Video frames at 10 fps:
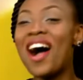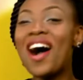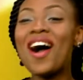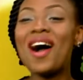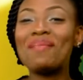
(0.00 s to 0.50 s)

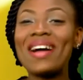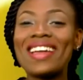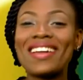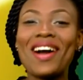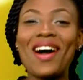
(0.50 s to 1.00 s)
Oh my
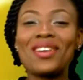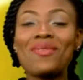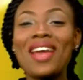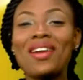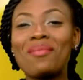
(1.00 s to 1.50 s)
God!
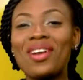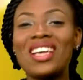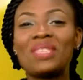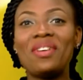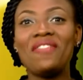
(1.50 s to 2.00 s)
While Ogbola
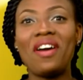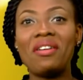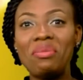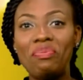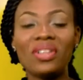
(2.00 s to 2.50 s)
has been
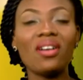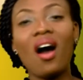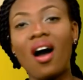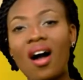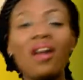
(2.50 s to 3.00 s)
very bit,
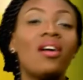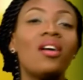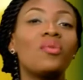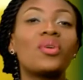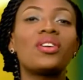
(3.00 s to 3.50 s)

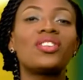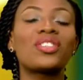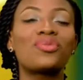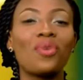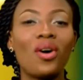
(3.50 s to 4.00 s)
we go
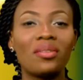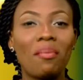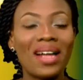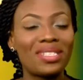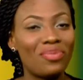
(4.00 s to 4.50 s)
just run
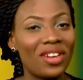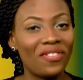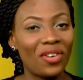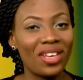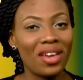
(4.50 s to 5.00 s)
match break
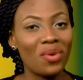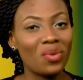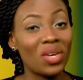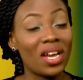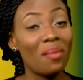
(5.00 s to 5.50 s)
for here. When
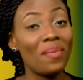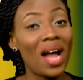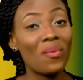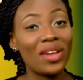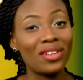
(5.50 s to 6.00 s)
we come
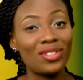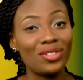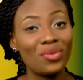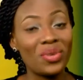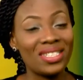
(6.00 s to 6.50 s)
back, we
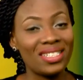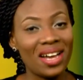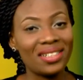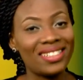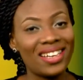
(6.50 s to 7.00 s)
continue with
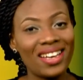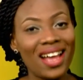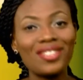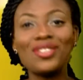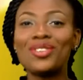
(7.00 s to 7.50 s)
Yandi and
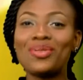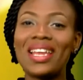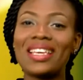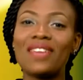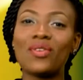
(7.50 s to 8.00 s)
as usual,
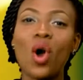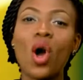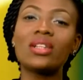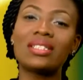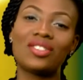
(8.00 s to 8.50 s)
and give you
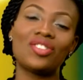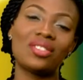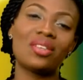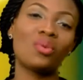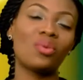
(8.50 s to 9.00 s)
all the
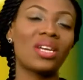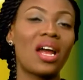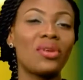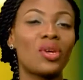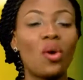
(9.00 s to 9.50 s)
gist that we will
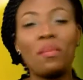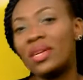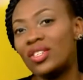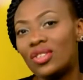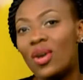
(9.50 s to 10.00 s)
carry. Come
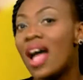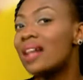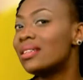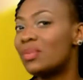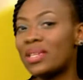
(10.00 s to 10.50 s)
meet you.
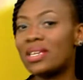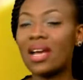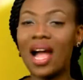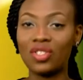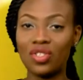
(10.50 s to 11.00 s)
This better
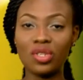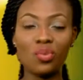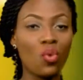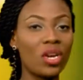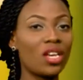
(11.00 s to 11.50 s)
ganch this
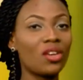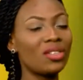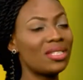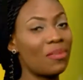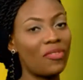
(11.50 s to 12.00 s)
morning. You know,
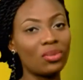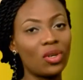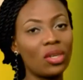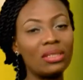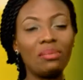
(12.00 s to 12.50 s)
say I'm from the
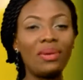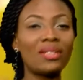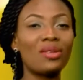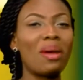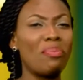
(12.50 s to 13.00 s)
London
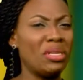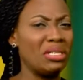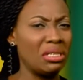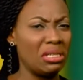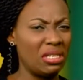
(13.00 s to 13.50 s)
place, so my
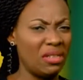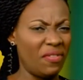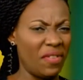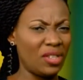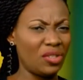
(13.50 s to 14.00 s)
pidgin they did
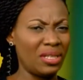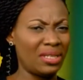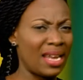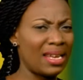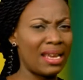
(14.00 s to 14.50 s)
different. You
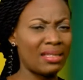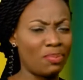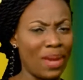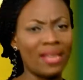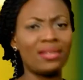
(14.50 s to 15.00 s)
understand? They get
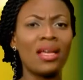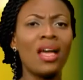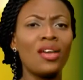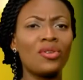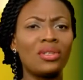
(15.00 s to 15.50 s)
spice.
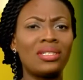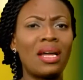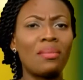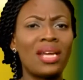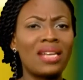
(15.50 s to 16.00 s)
You
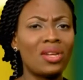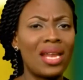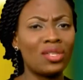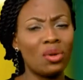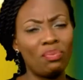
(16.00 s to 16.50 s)
understand me now? It's not
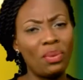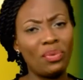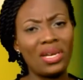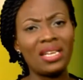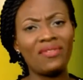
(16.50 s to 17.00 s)
like some
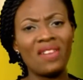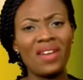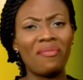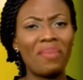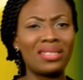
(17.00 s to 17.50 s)
people that they've
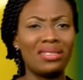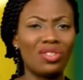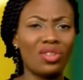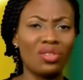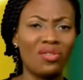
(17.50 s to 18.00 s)
never passed the
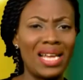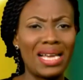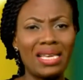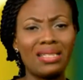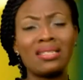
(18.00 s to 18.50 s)
shots of their
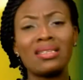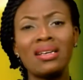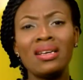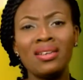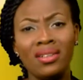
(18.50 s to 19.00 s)
gates.
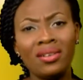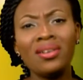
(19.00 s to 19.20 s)
You know,